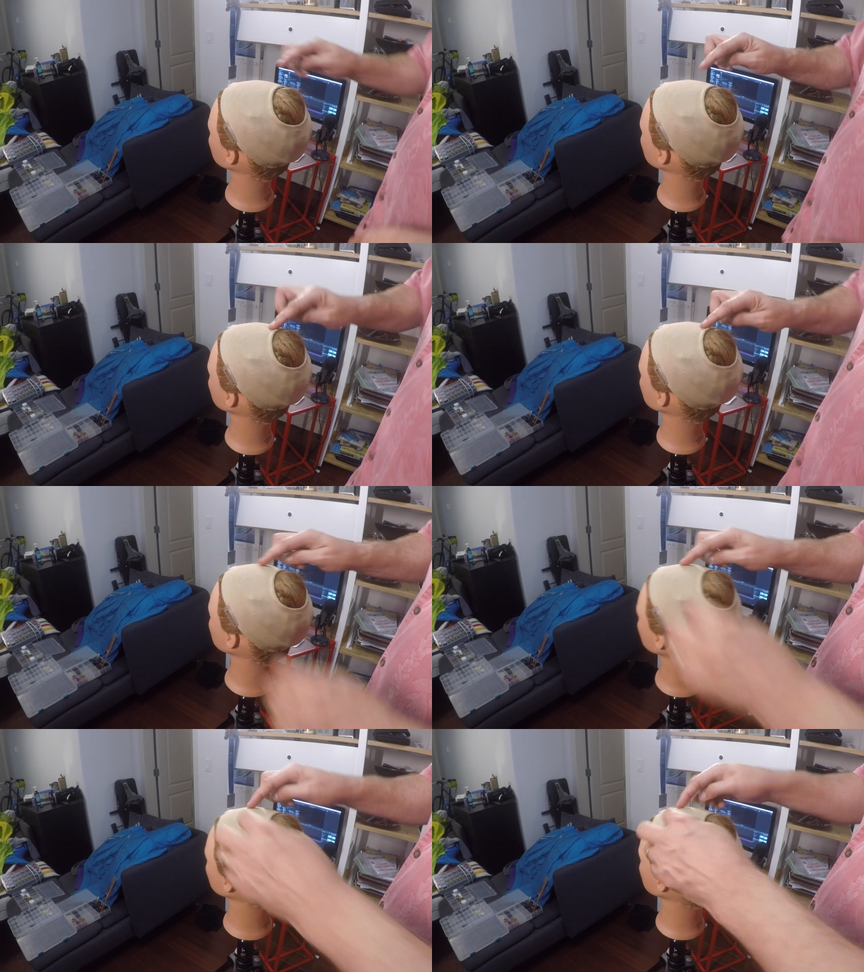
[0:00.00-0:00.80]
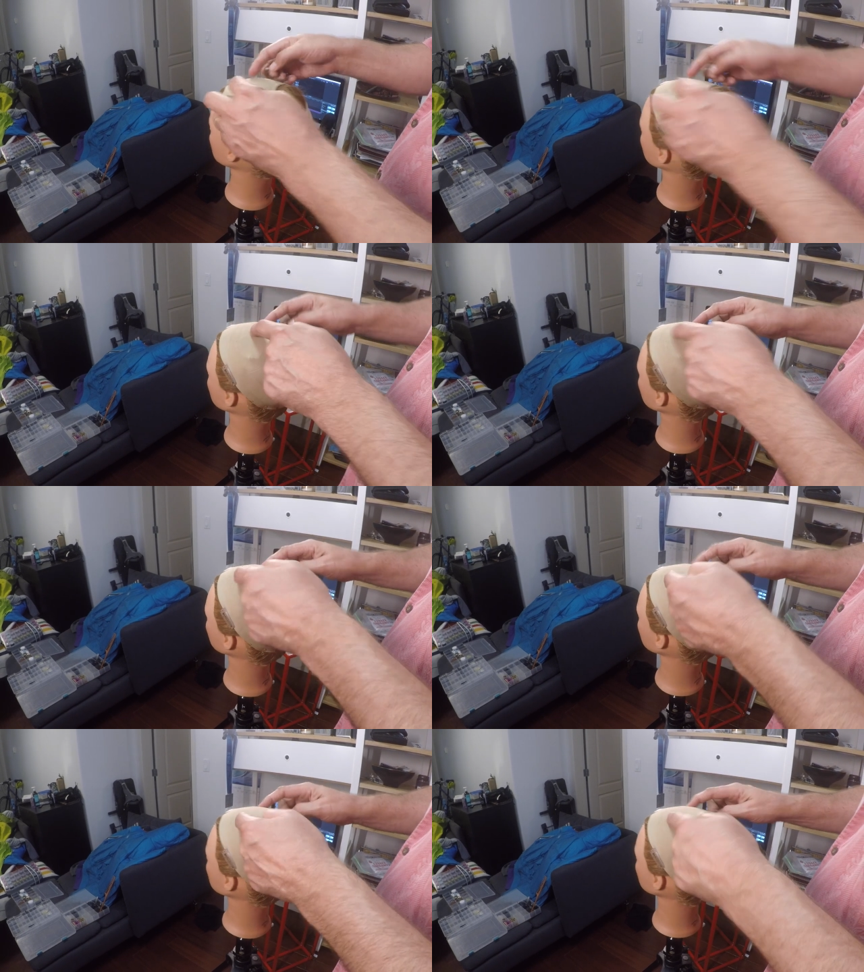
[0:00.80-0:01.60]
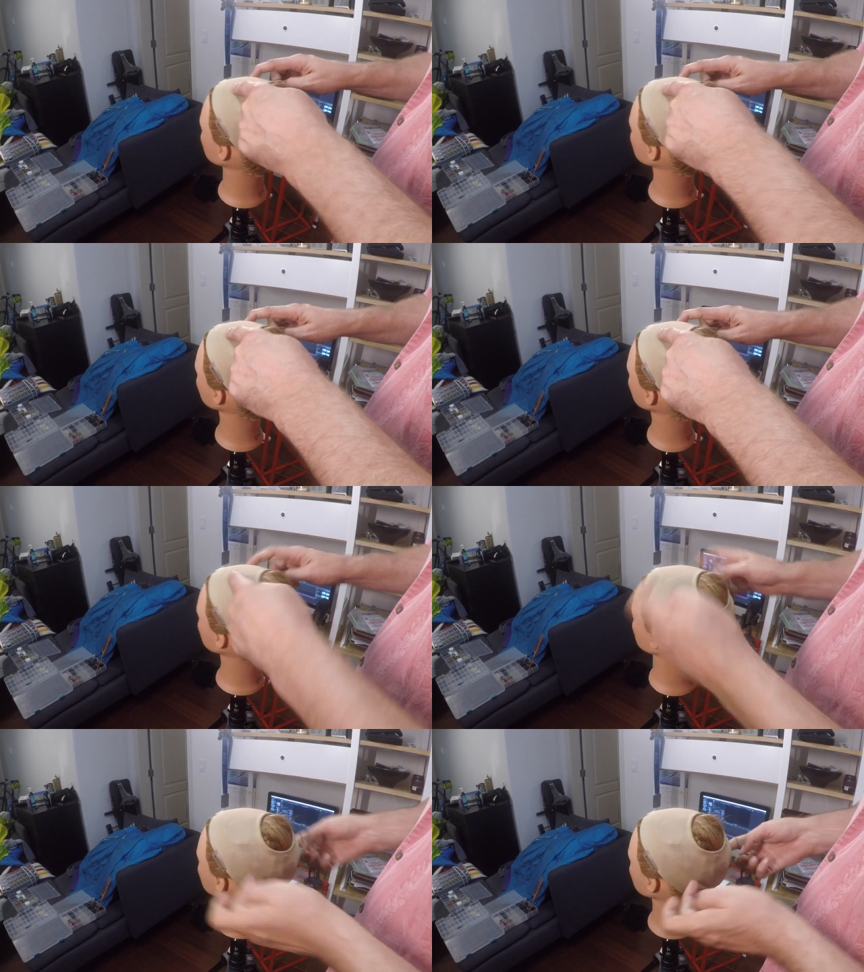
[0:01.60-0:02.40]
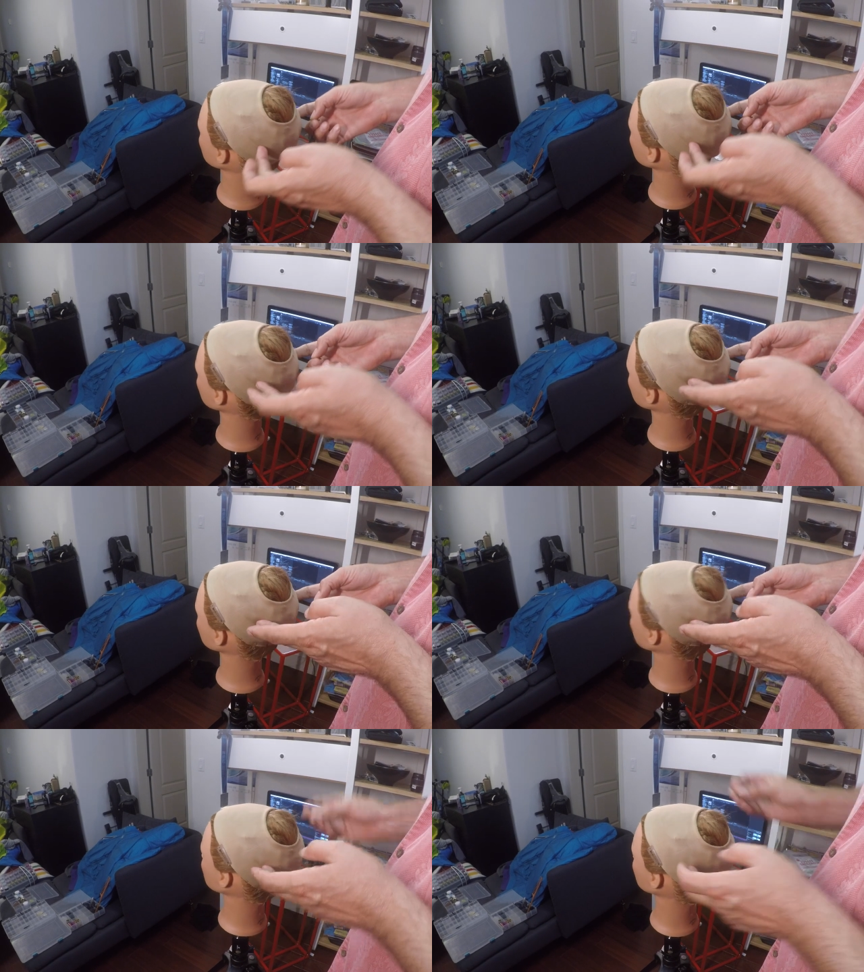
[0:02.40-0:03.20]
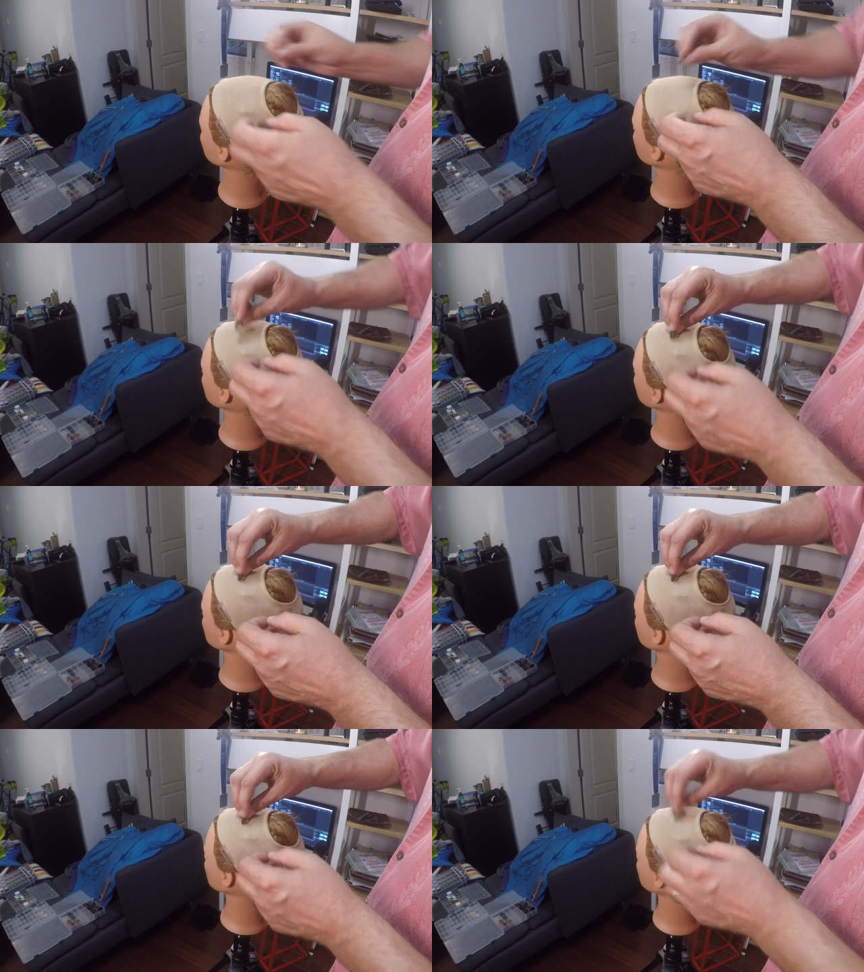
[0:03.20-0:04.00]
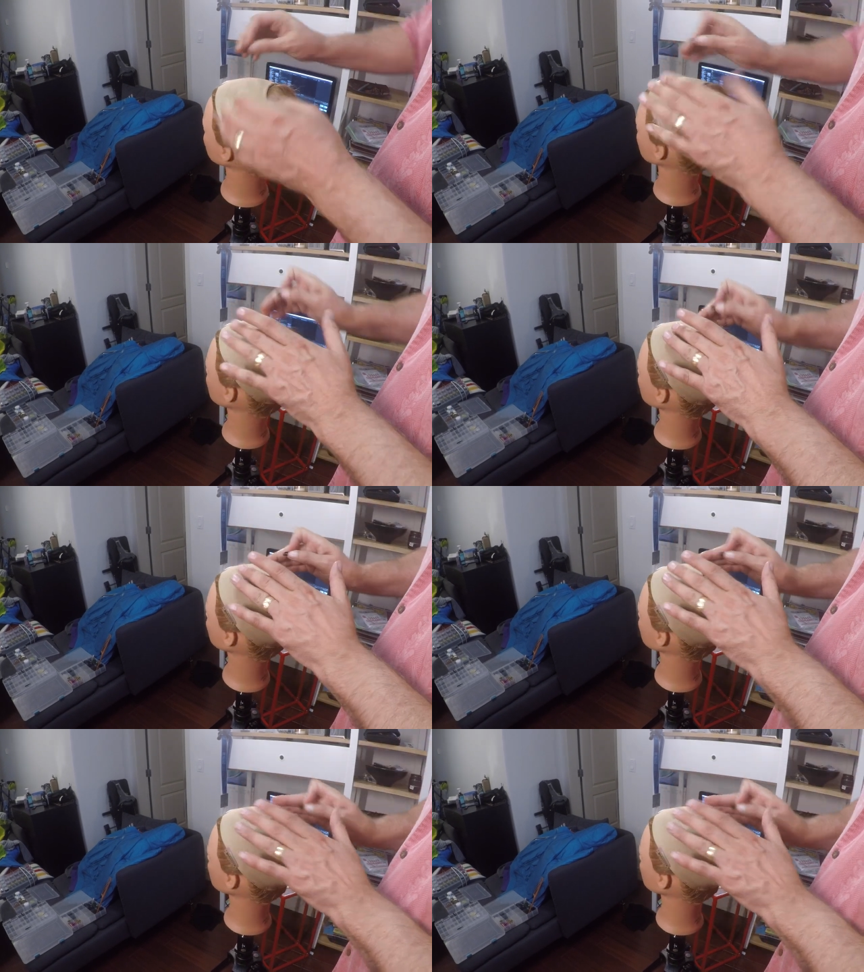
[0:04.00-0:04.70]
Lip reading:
(no speaker visible)